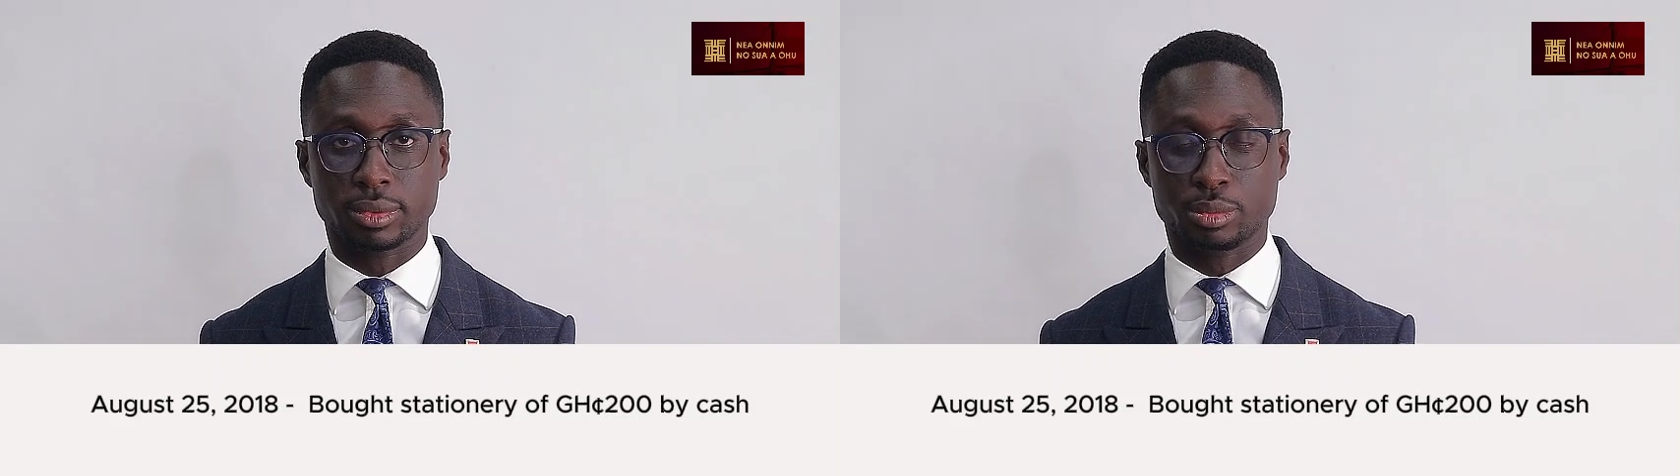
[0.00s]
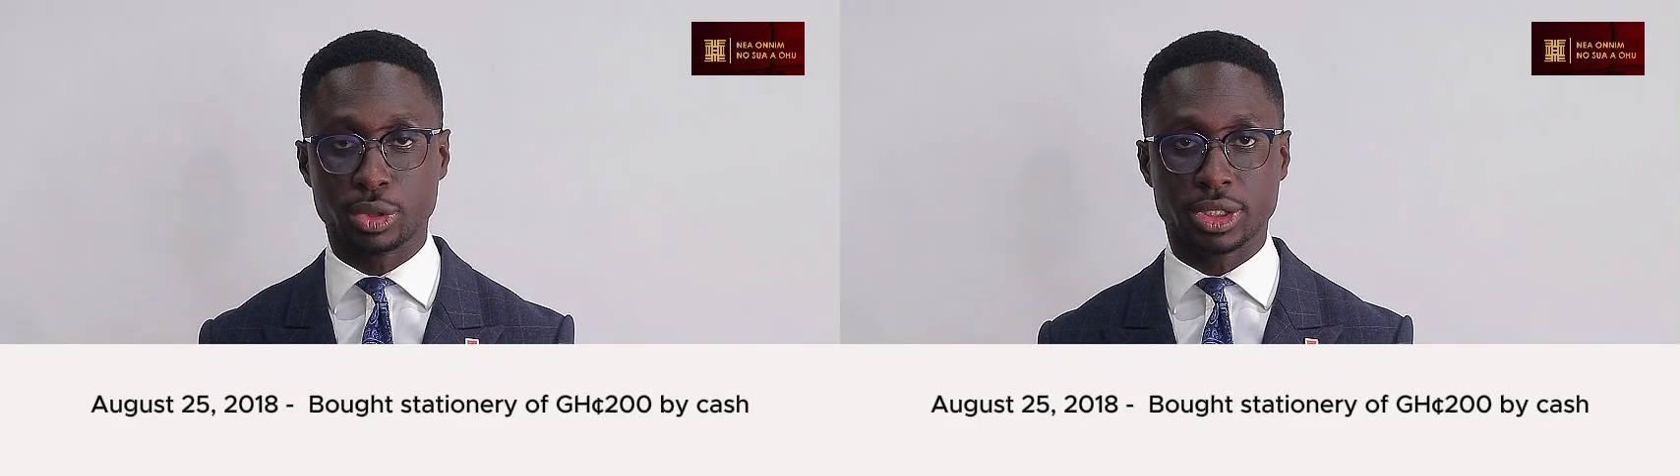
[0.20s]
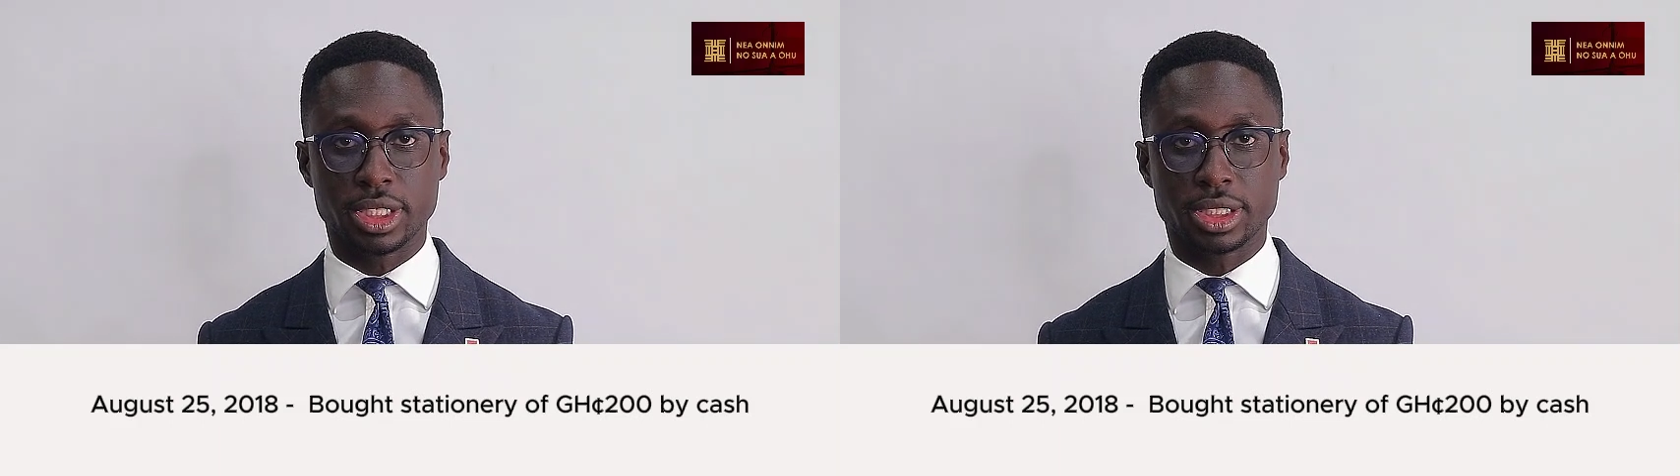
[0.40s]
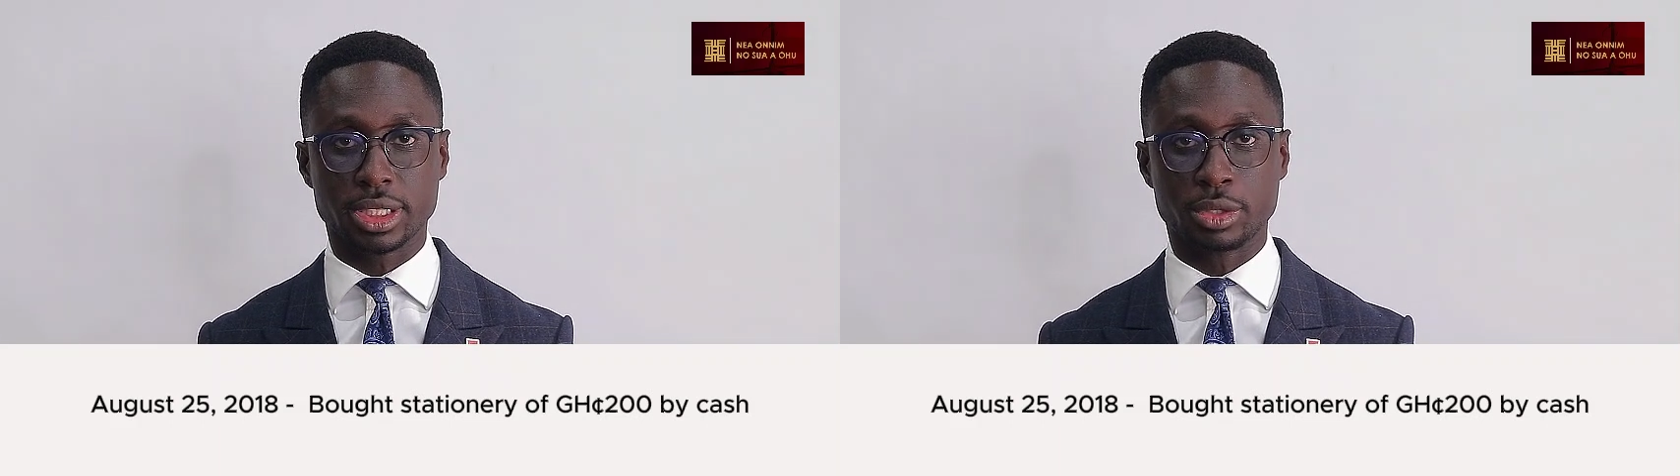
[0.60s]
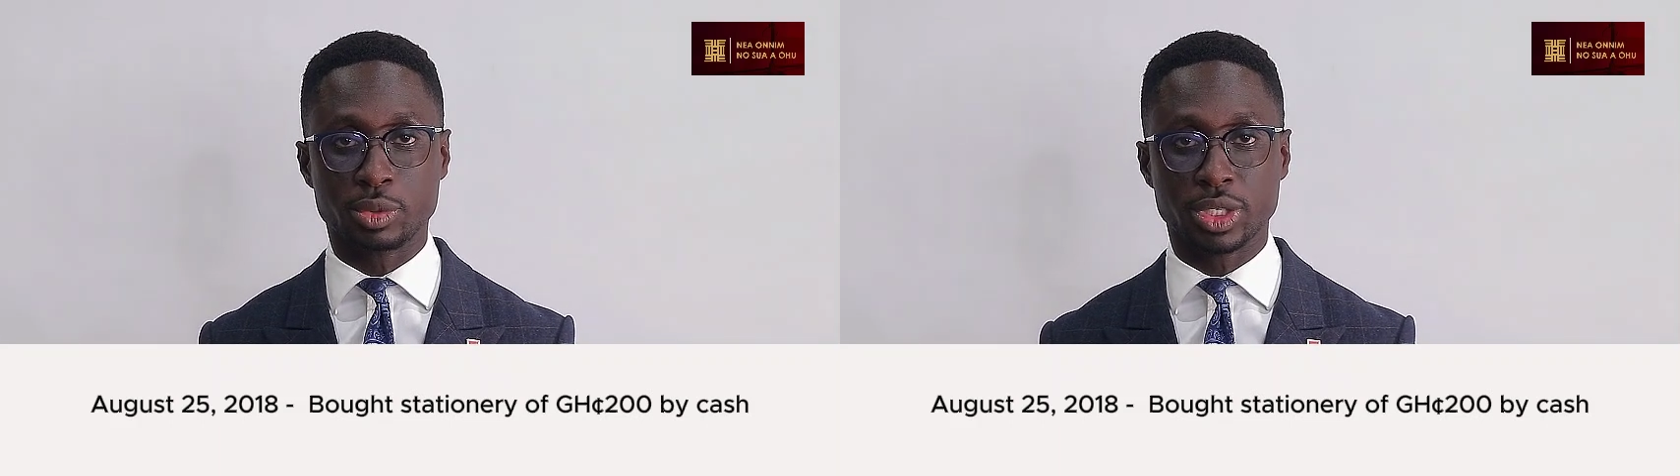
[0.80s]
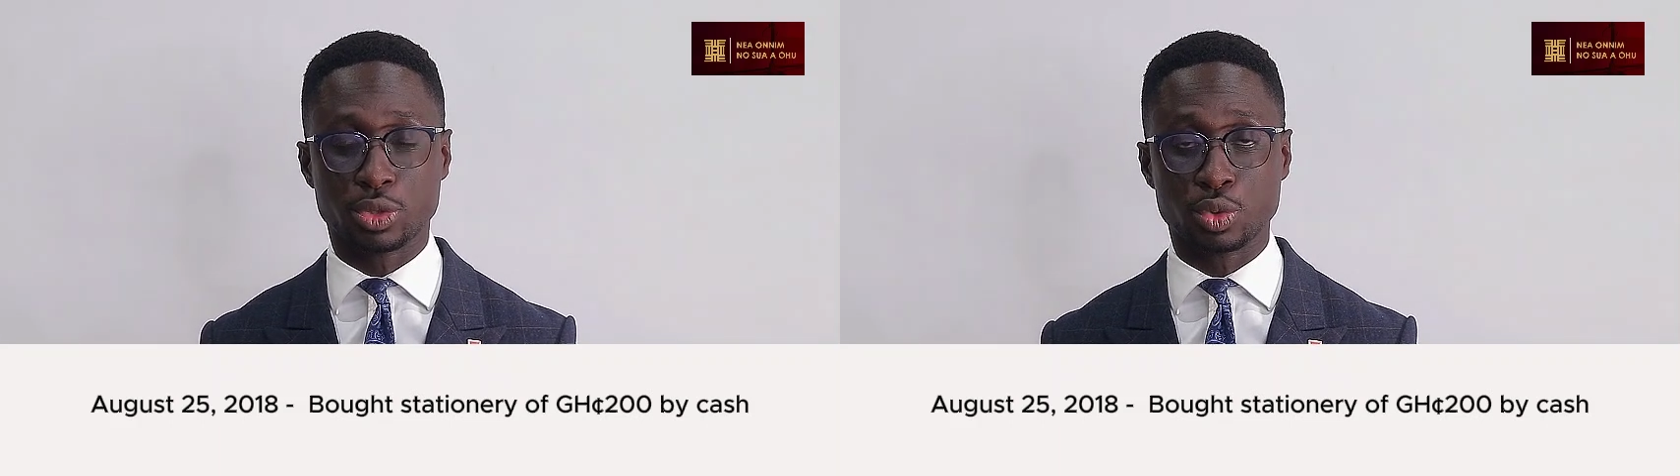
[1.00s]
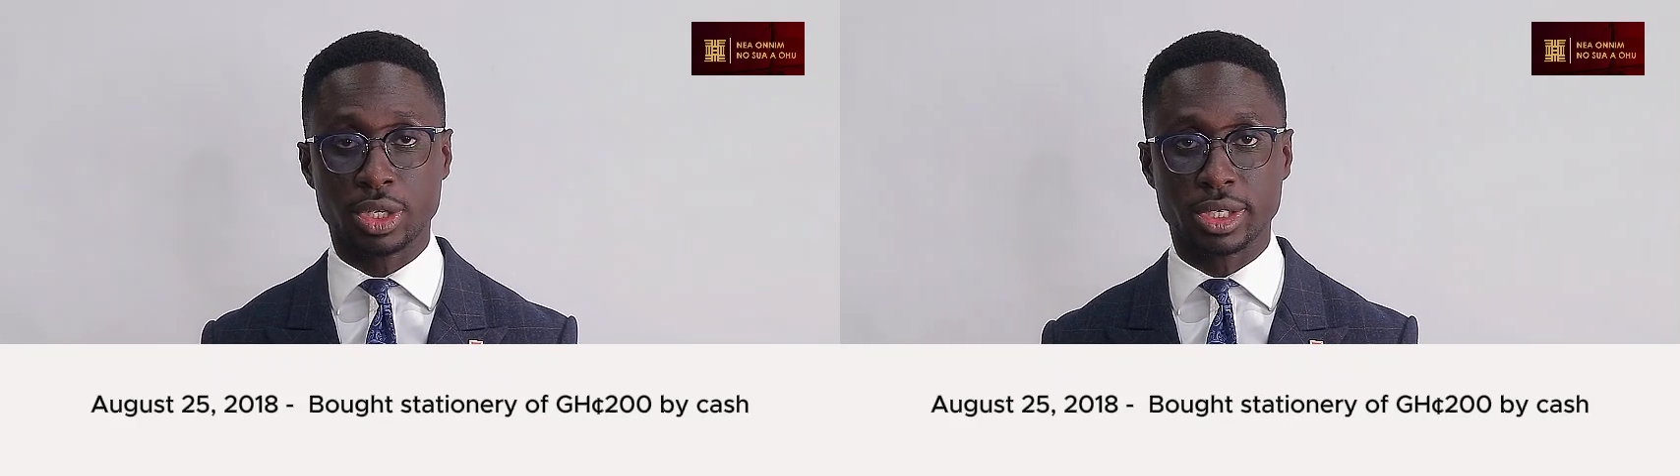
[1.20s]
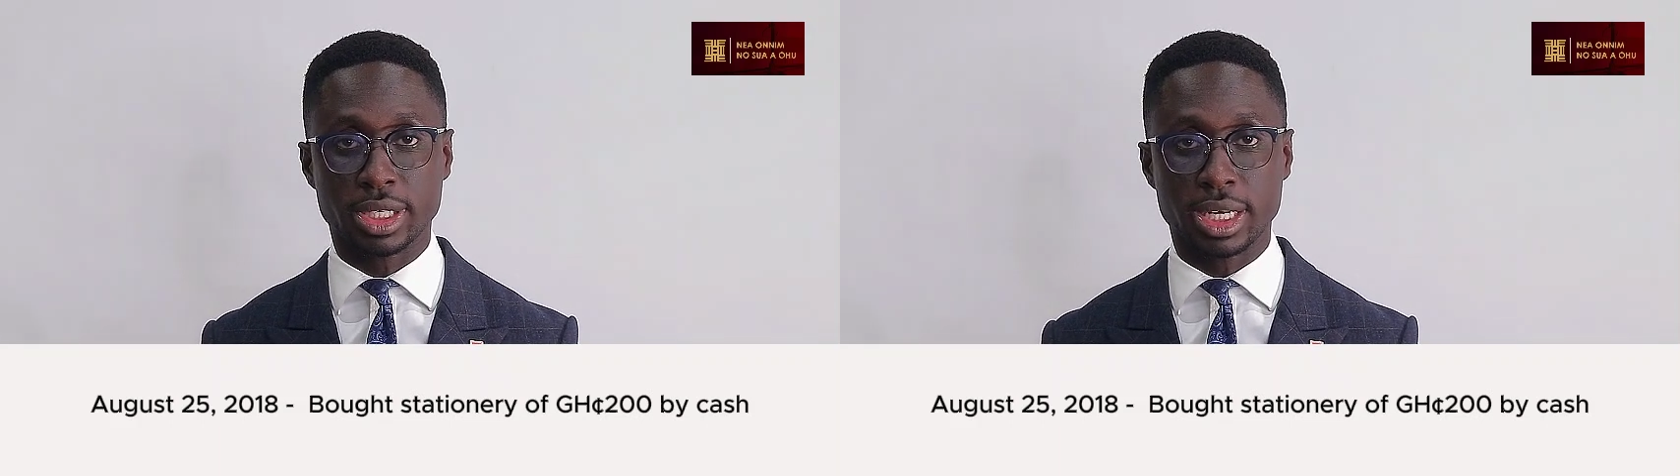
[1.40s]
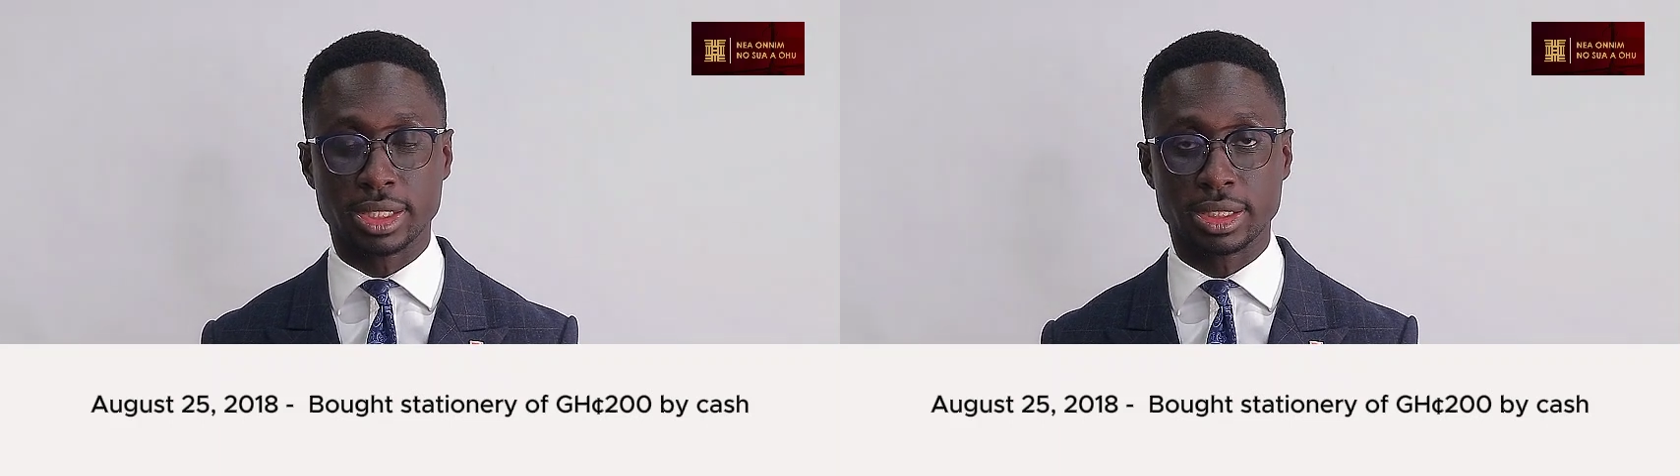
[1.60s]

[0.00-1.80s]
Bought stationery worth 200 Ghana